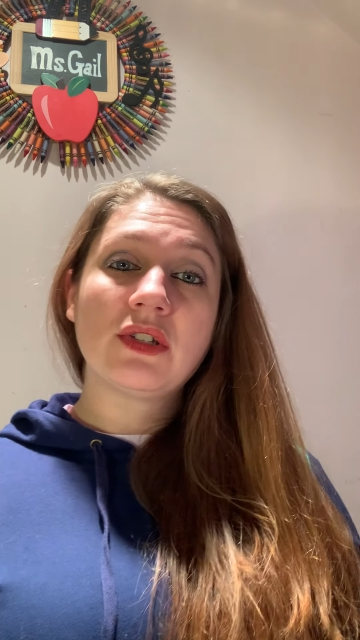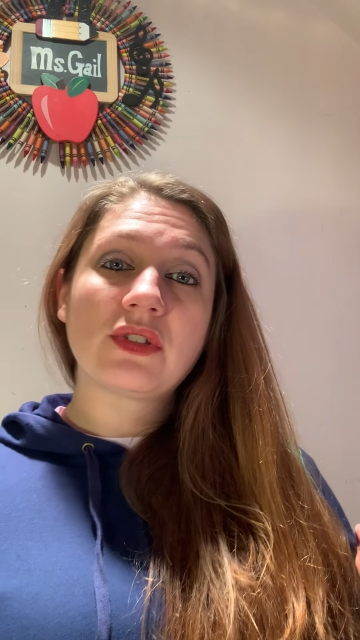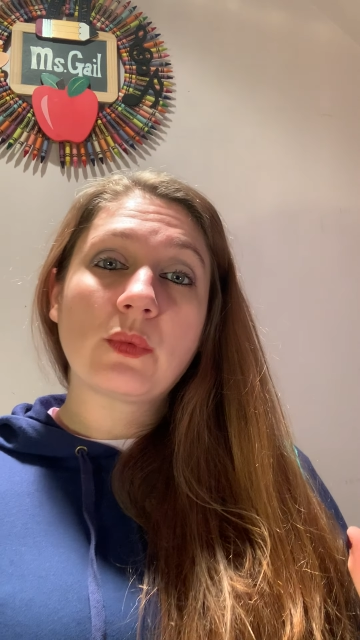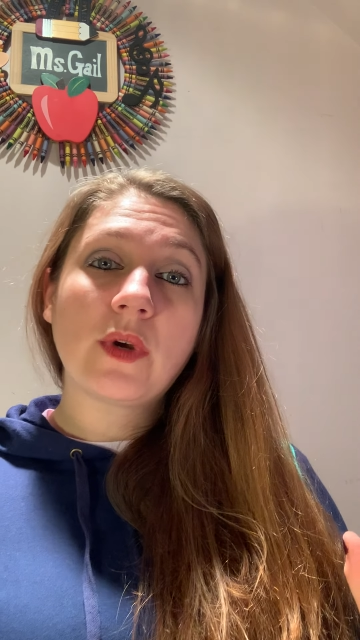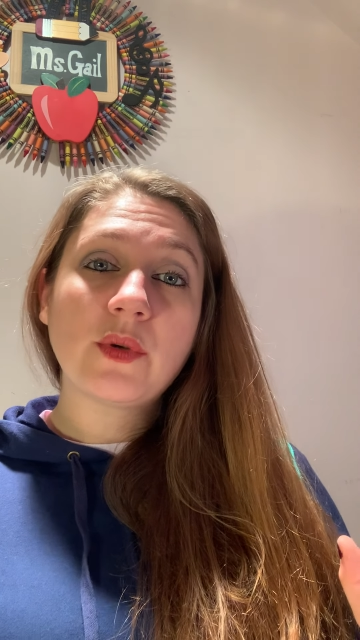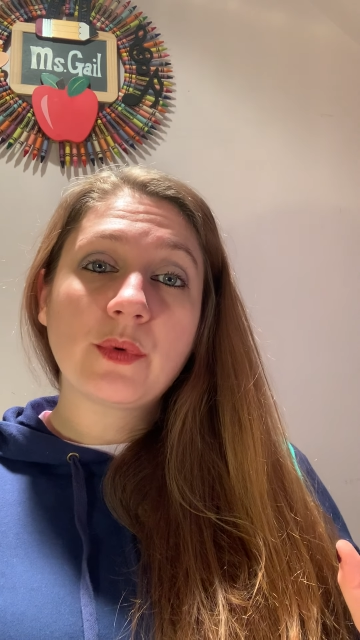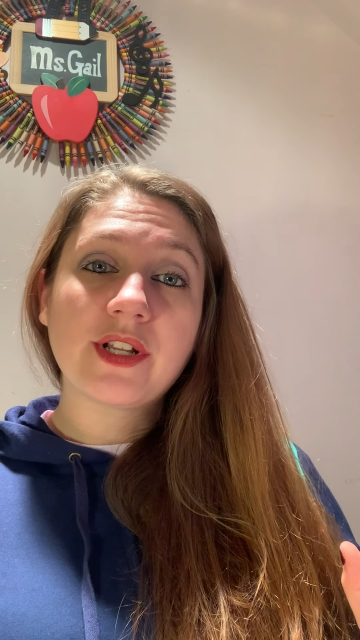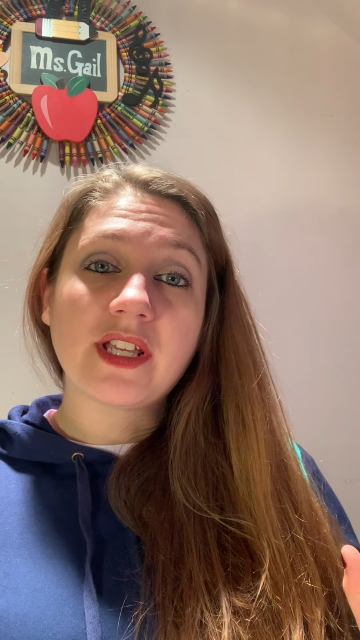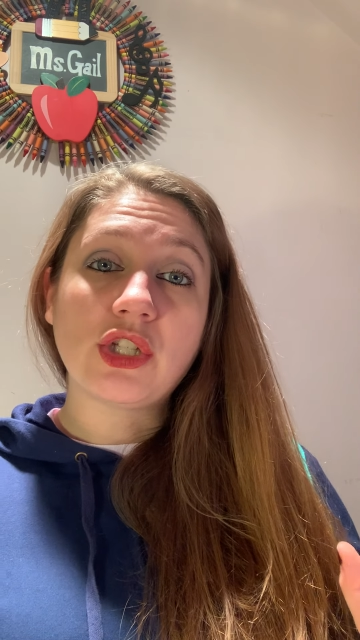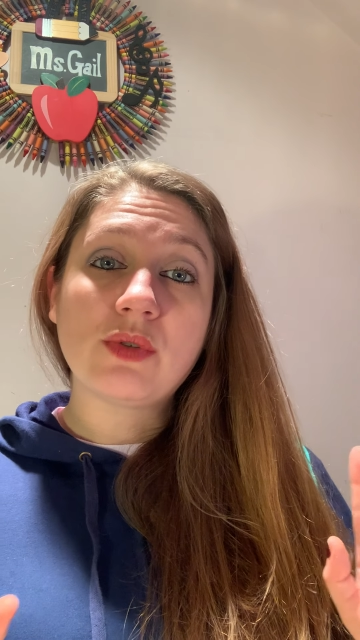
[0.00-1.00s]
So one
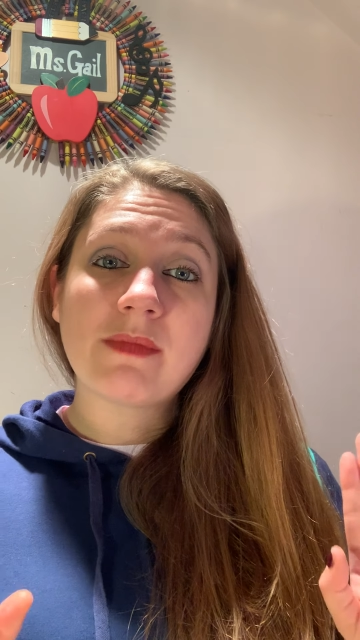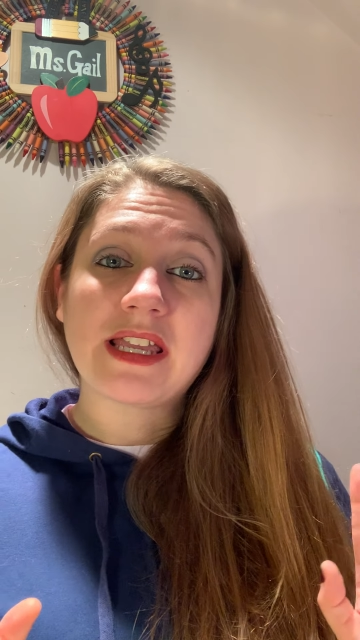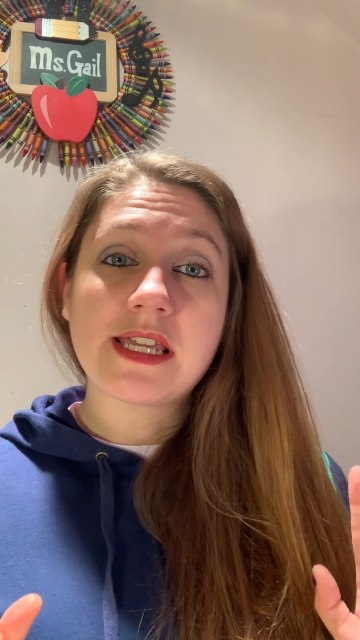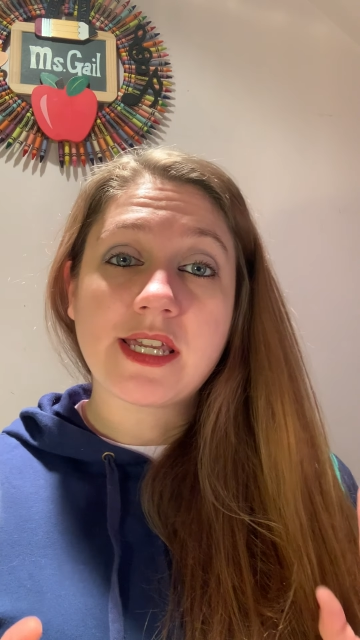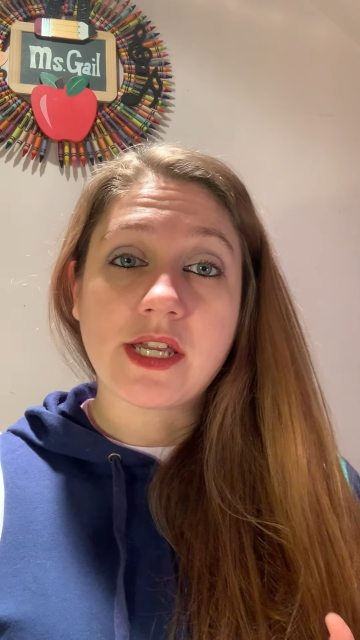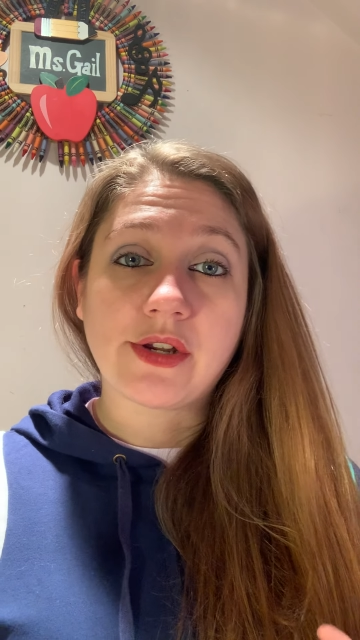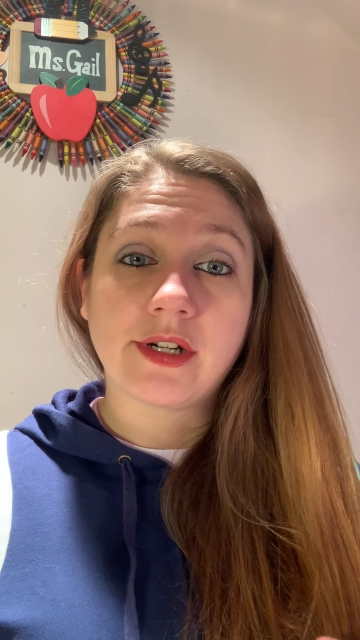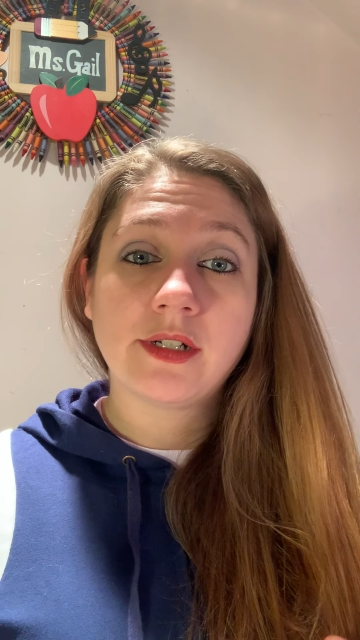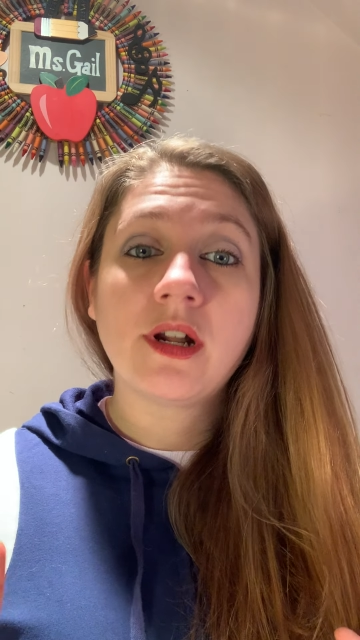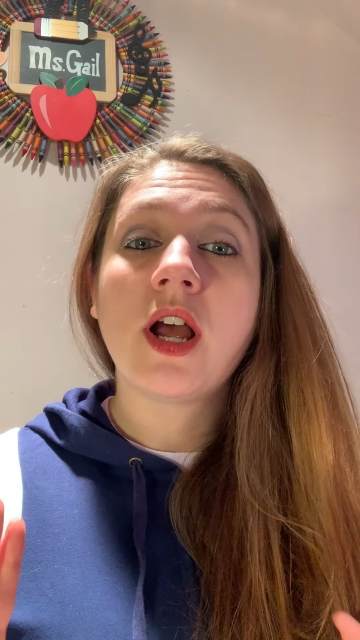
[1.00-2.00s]
word that you might
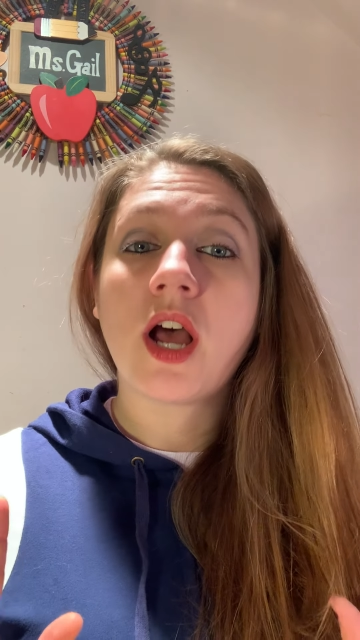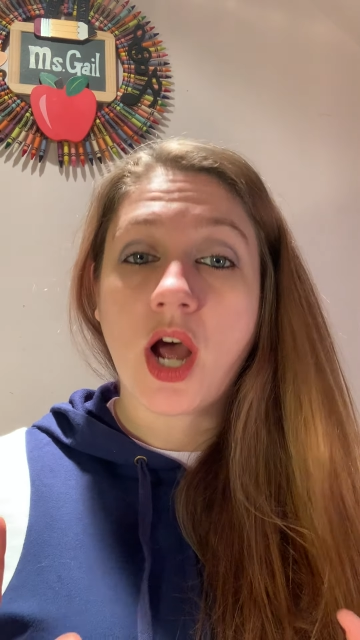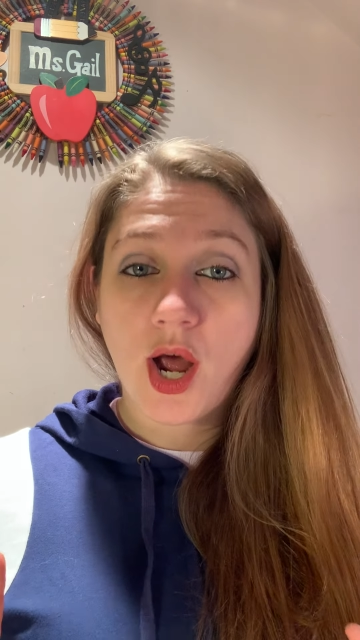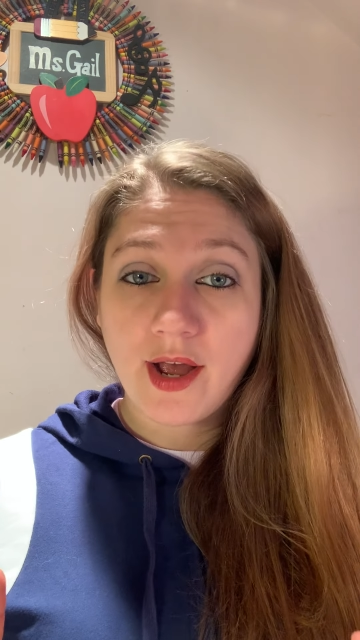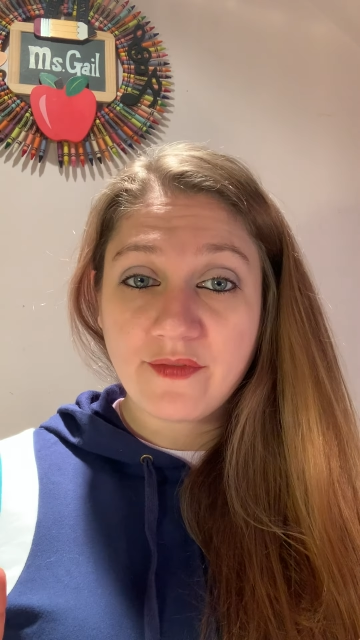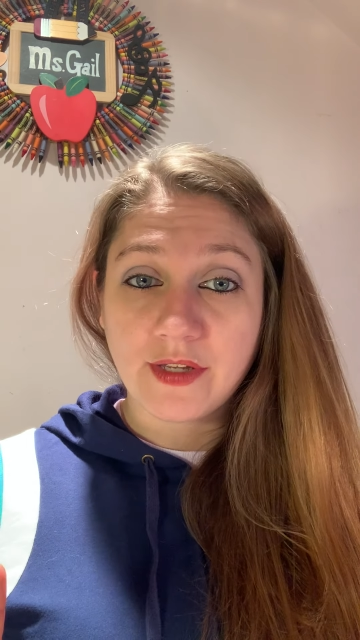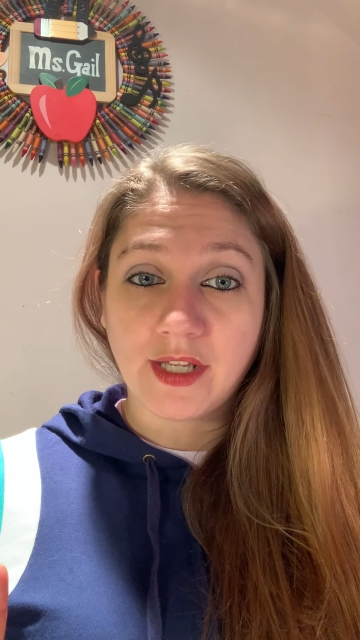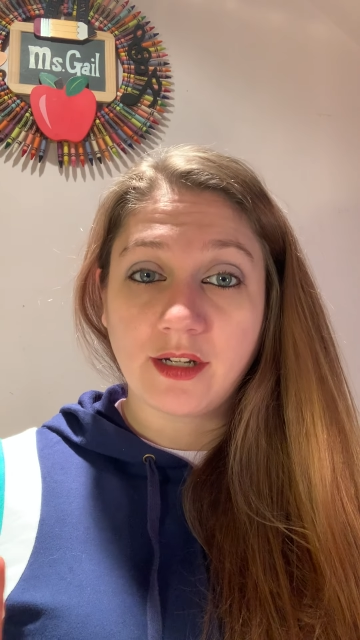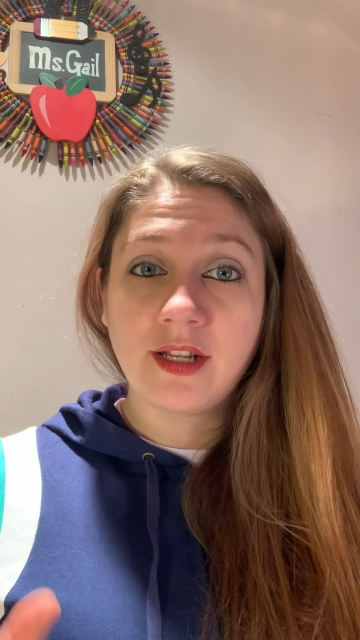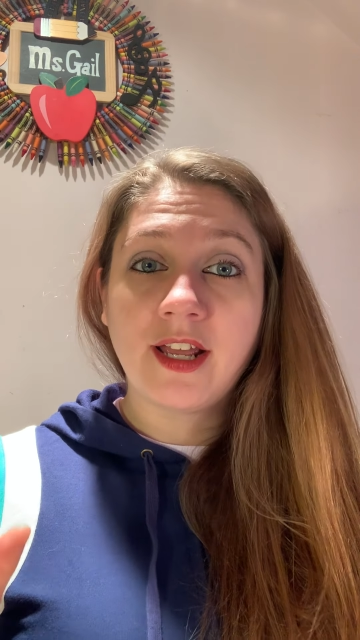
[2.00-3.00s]
hear
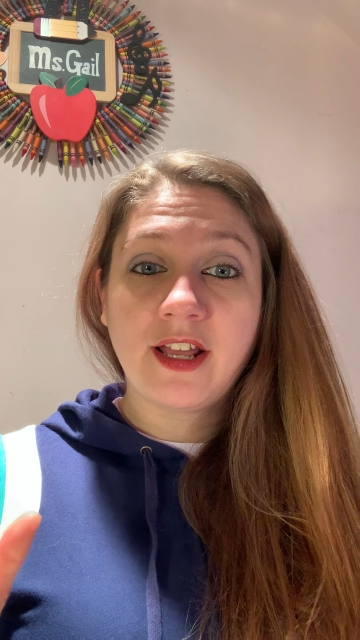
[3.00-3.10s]
often